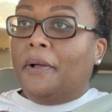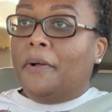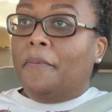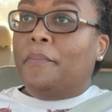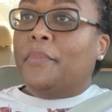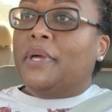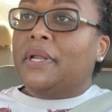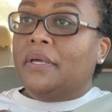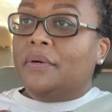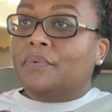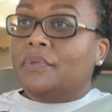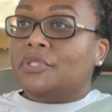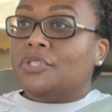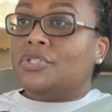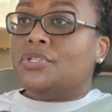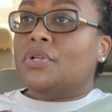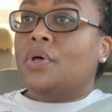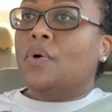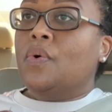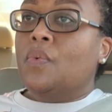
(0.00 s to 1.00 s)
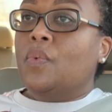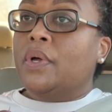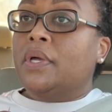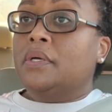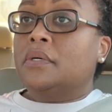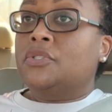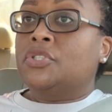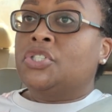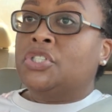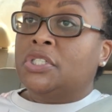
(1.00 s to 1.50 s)
but it was so
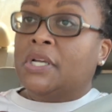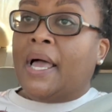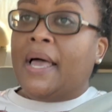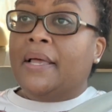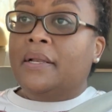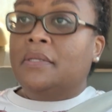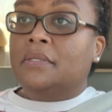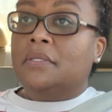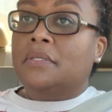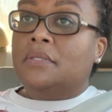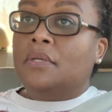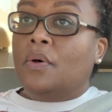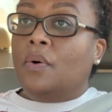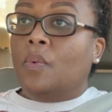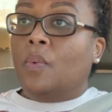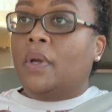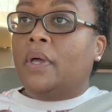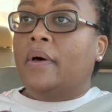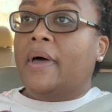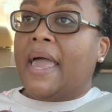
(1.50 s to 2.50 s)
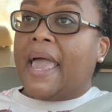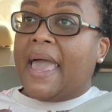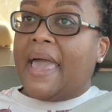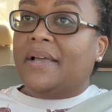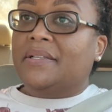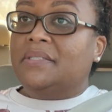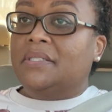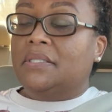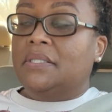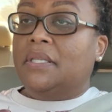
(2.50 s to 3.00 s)
well shot and so well
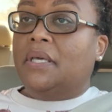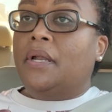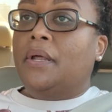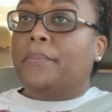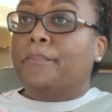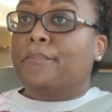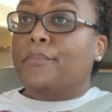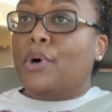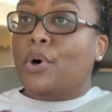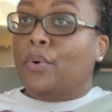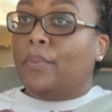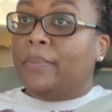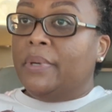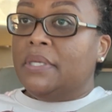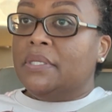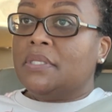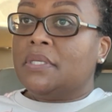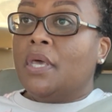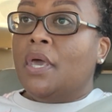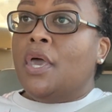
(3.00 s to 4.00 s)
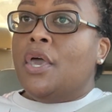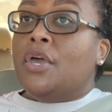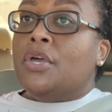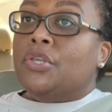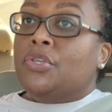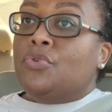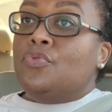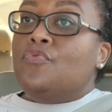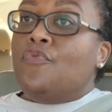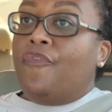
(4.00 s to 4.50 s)
acted that at moments
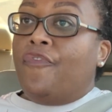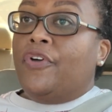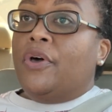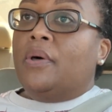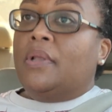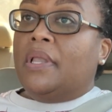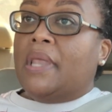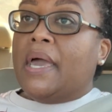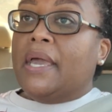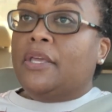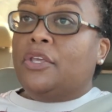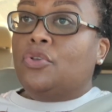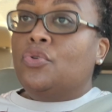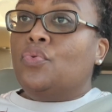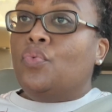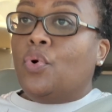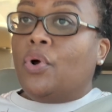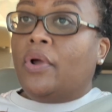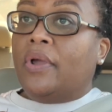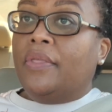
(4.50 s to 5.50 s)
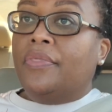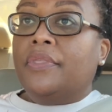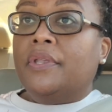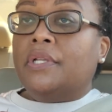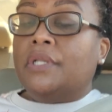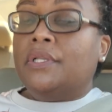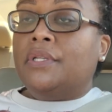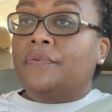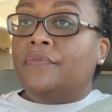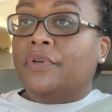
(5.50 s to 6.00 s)
you felt like you were in the
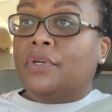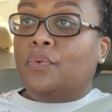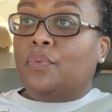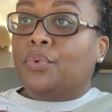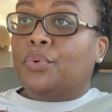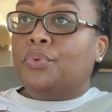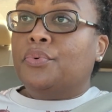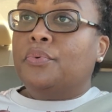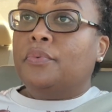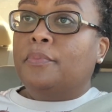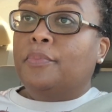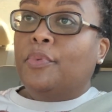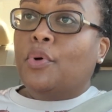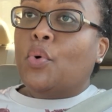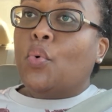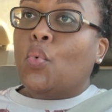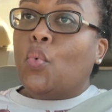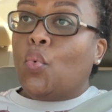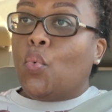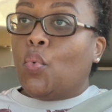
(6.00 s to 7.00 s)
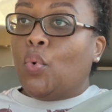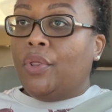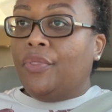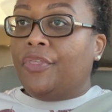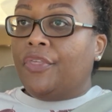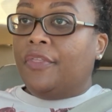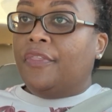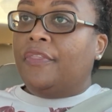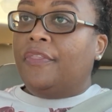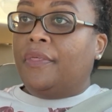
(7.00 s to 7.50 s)
living room with
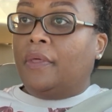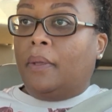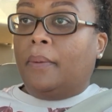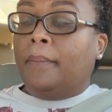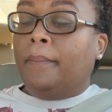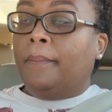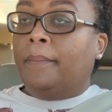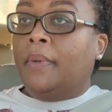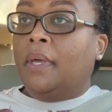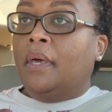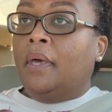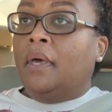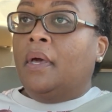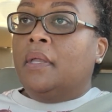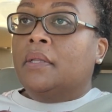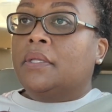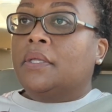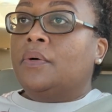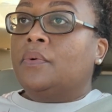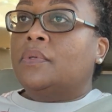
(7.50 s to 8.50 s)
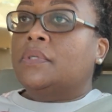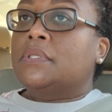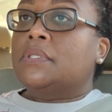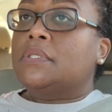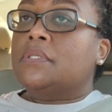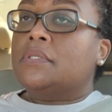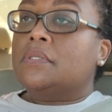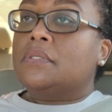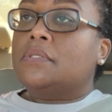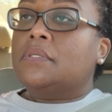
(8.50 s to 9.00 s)
them. There was
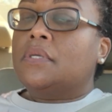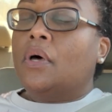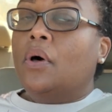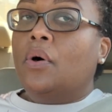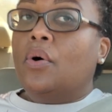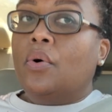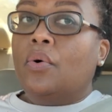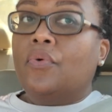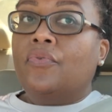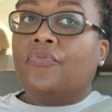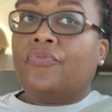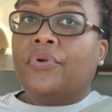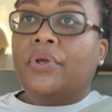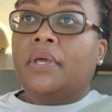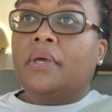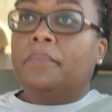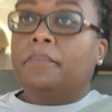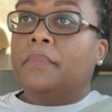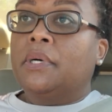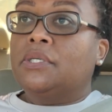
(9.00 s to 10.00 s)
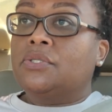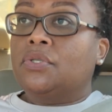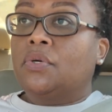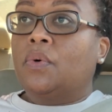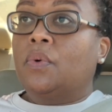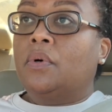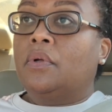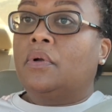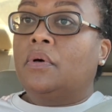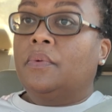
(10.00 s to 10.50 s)
so freaking much
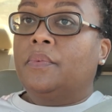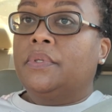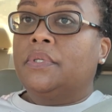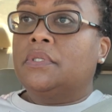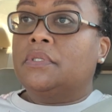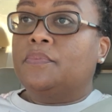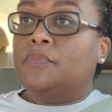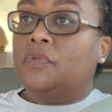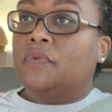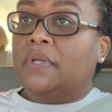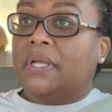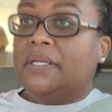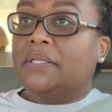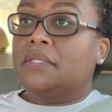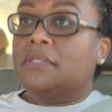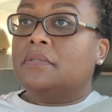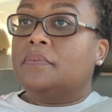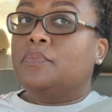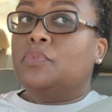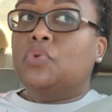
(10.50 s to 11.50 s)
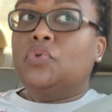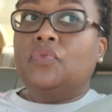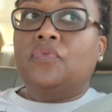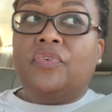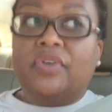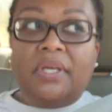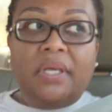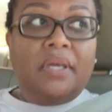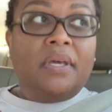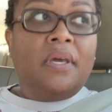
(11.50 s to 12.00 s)
going on with this movie. Like, this movie,